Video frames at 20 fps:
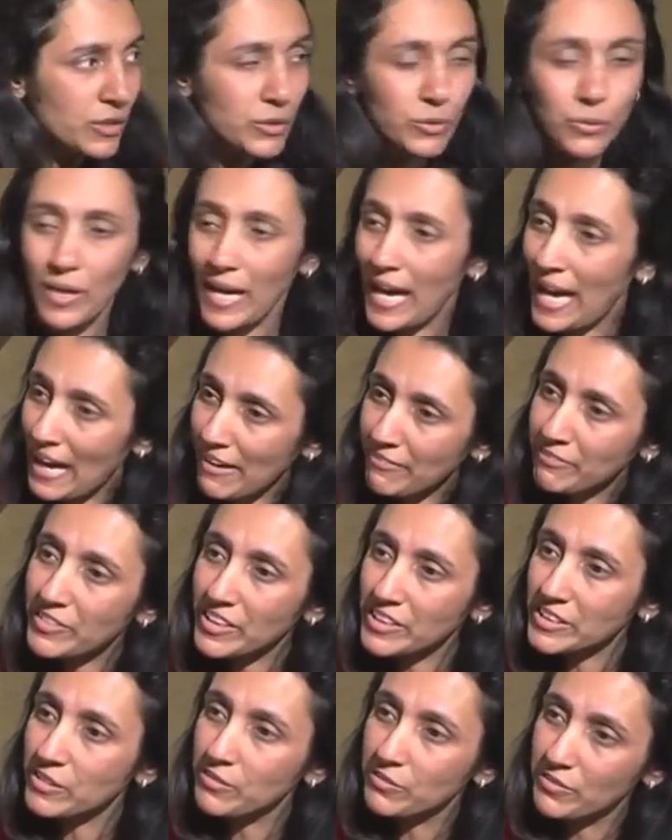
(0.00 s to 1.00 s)
you have
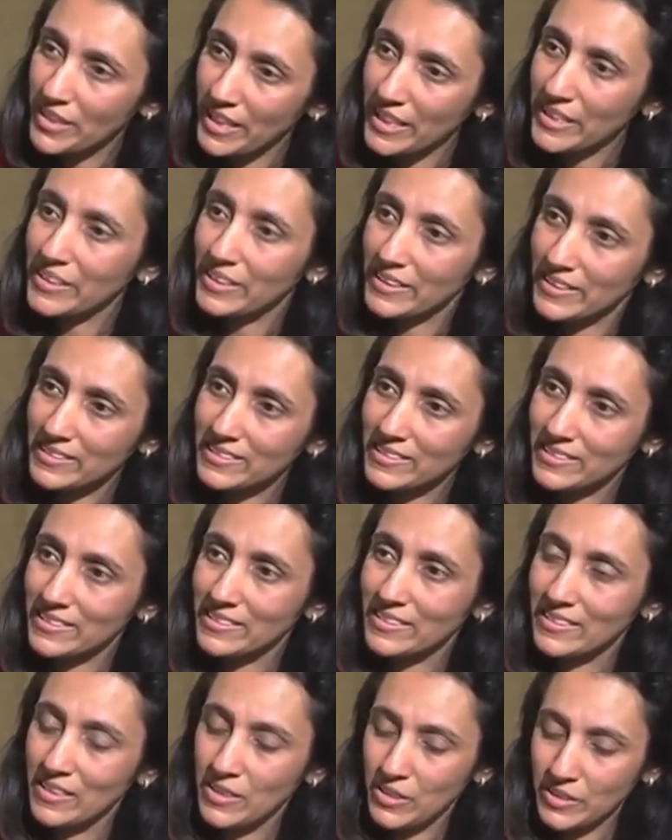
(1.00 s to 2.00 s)
that awareness
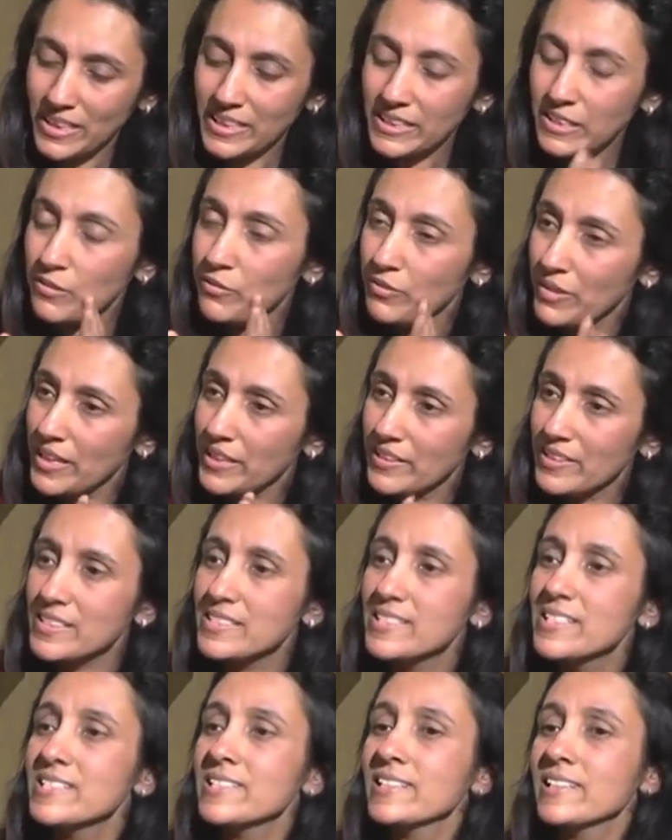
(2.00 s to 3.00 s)

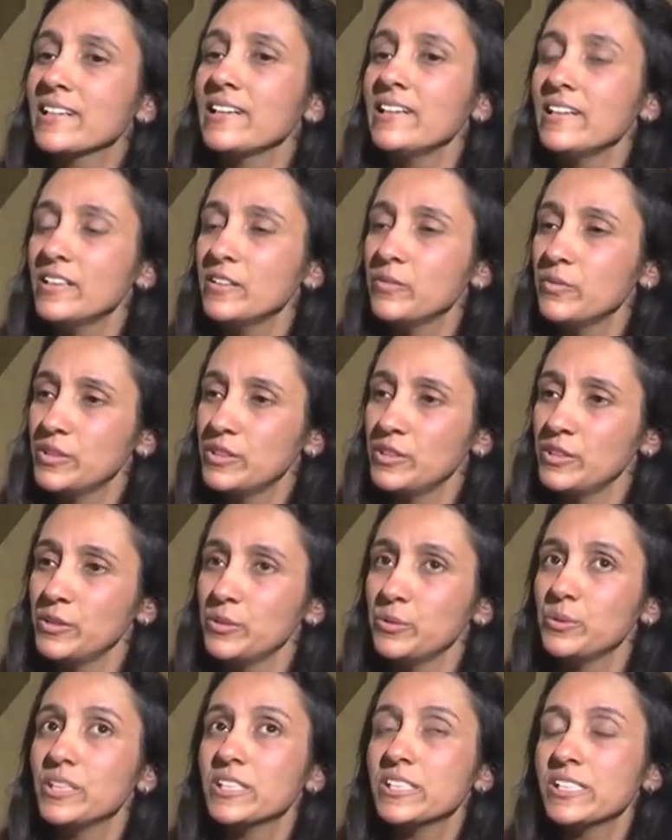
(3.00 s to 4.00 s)
is clear within
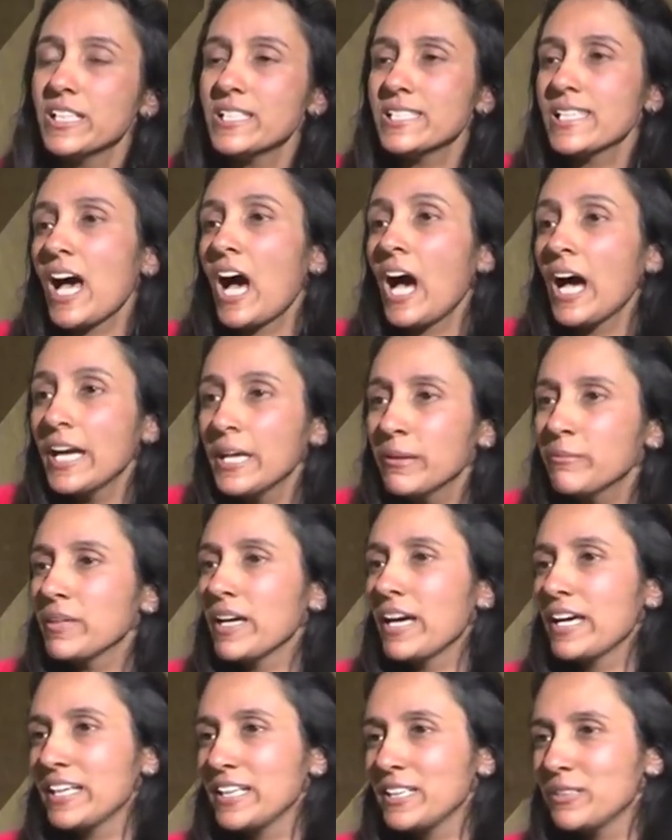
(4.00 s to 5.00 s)
you that yes, I am
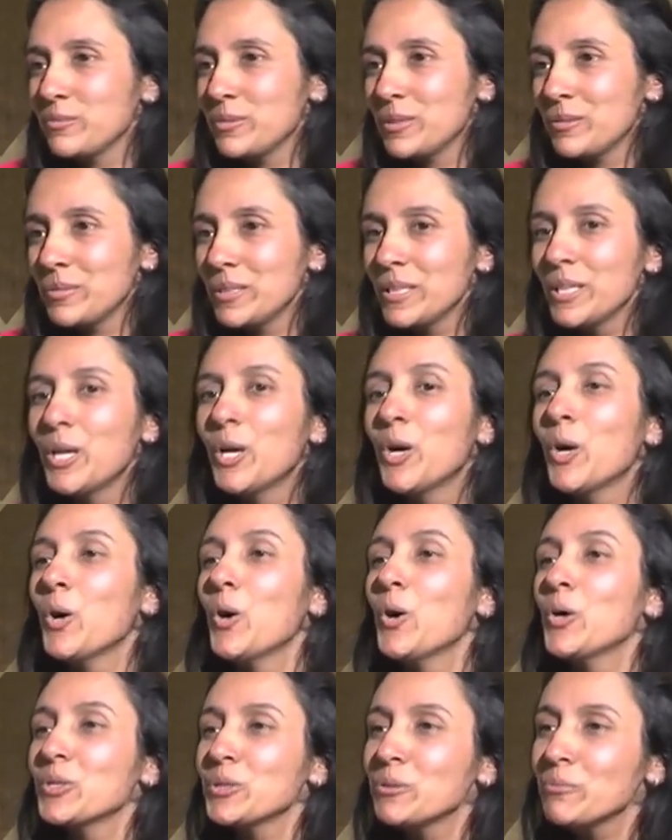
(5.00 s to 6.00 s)
carrying a baby,
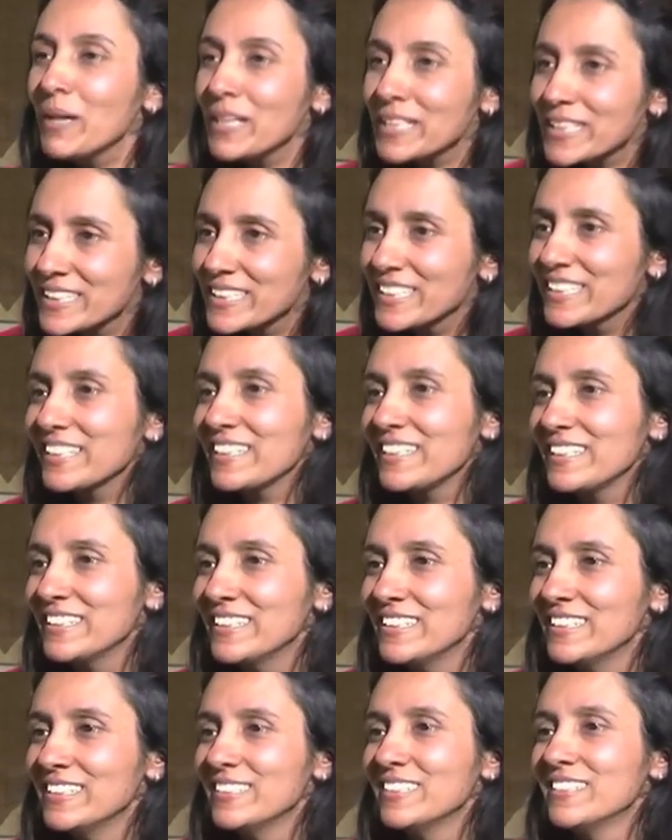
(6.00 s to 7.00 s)
automatically
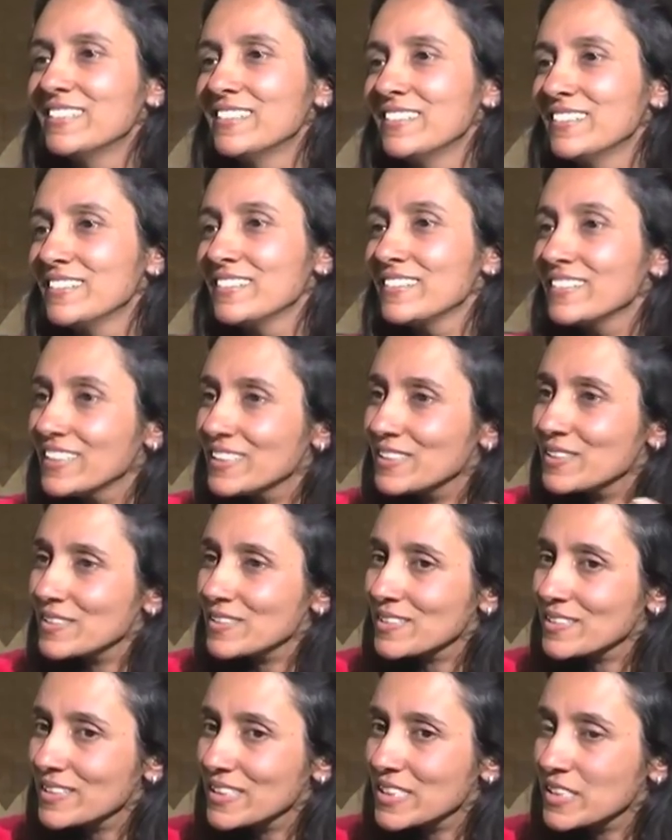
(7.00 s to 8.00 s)

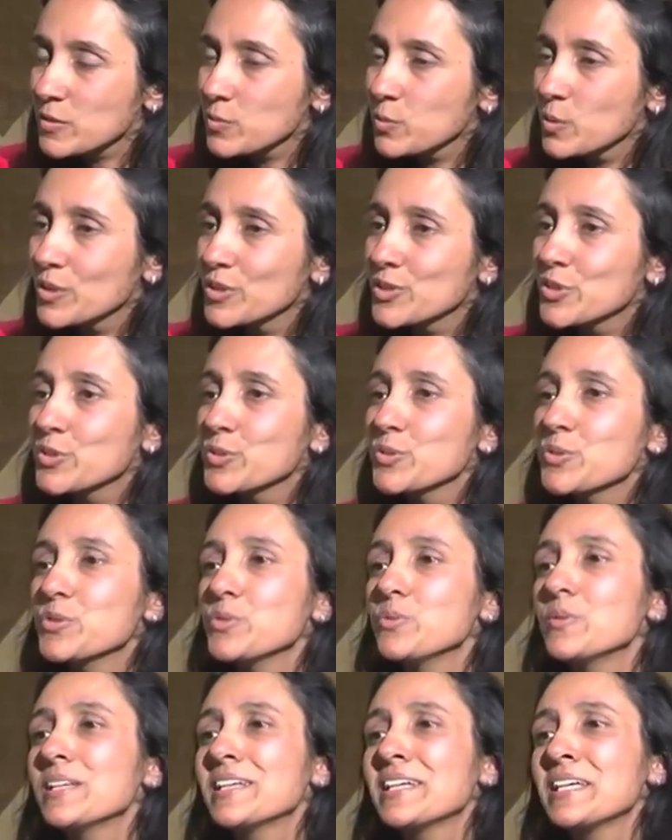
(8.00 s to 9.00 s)
these virtues
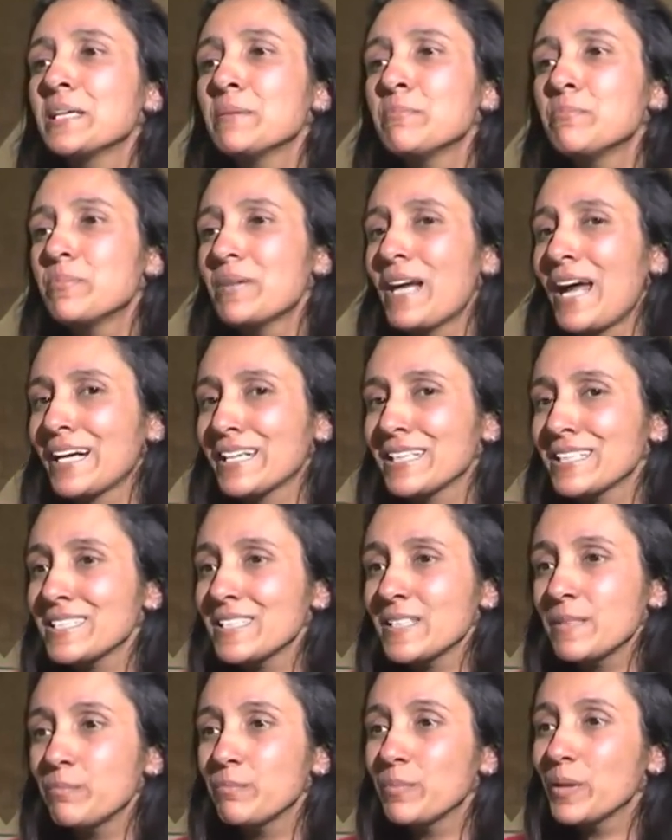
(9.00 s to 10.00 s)
you will keep
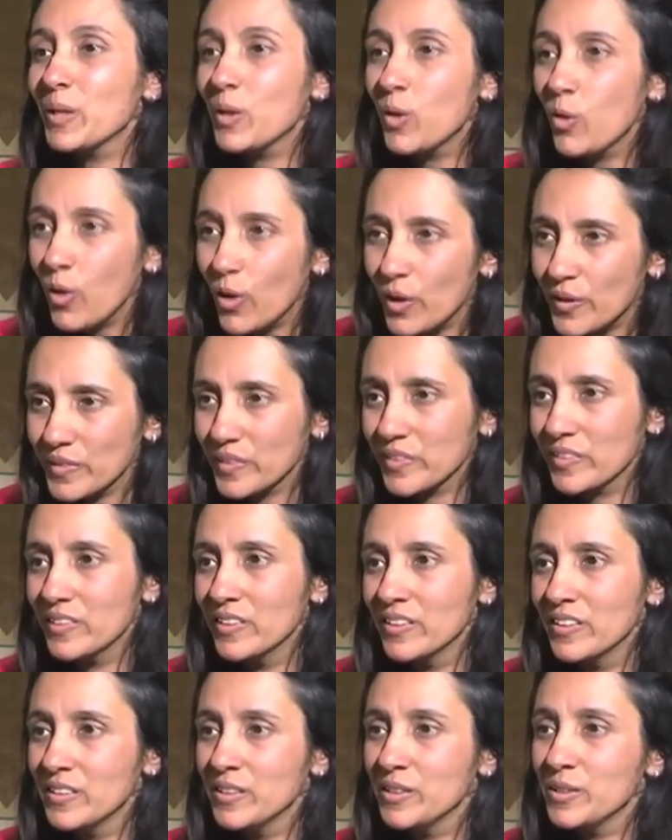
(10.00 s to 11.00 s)
practicing, because
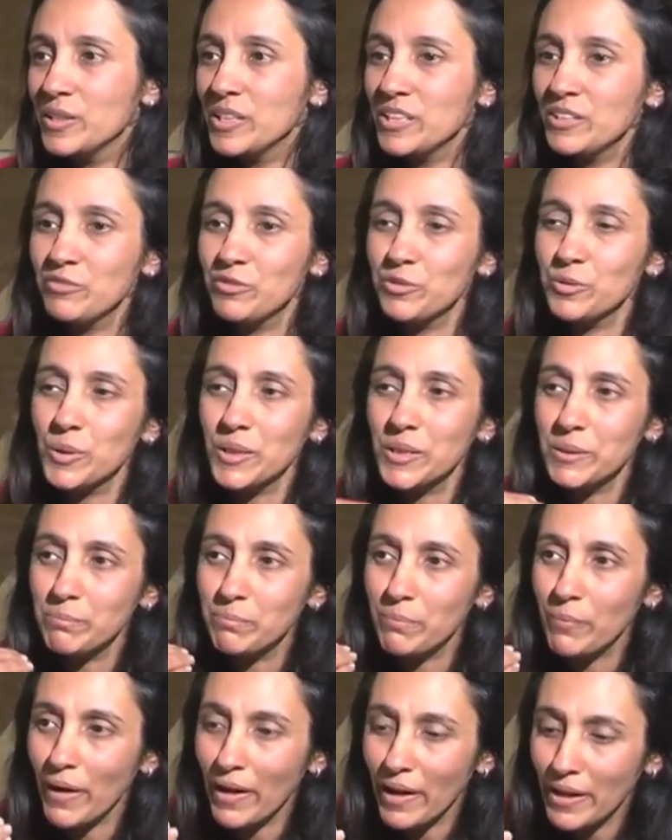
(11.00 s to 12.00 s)
if you
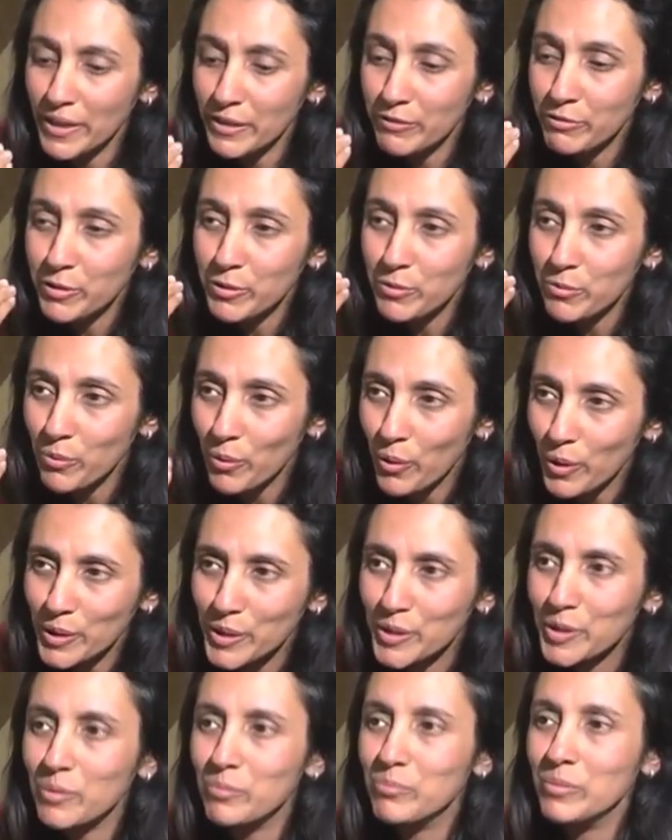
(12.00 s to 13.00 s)

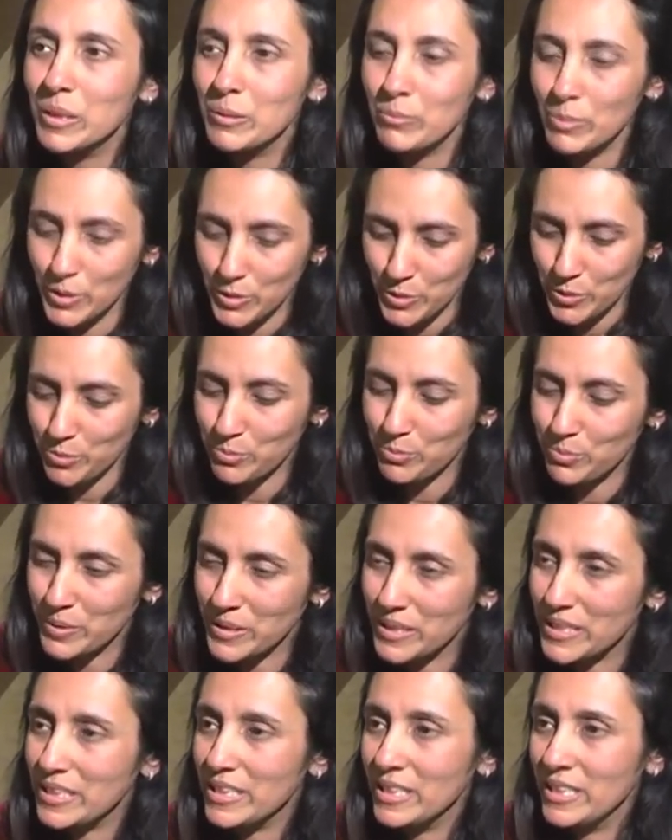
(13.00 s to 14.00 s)
want your baby to
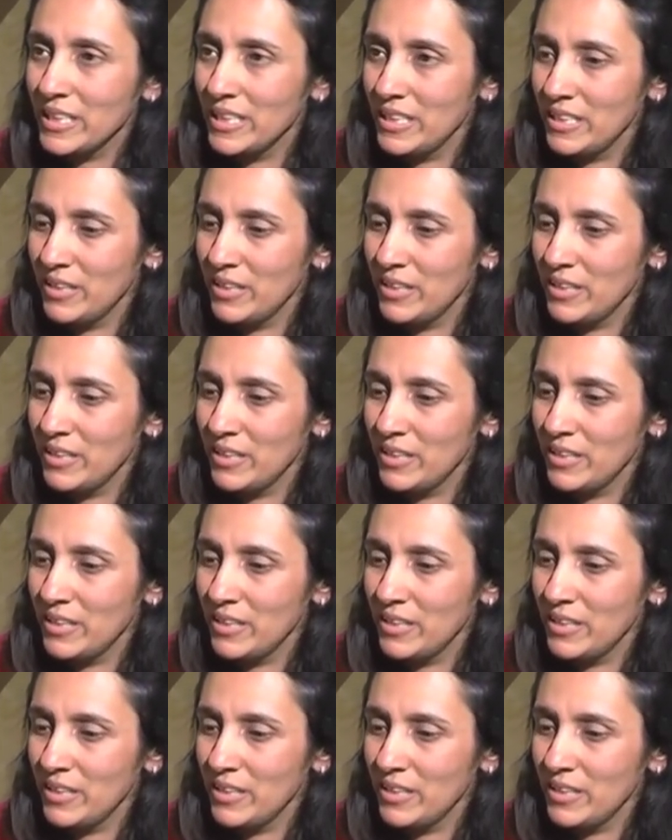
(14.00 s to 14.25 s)
be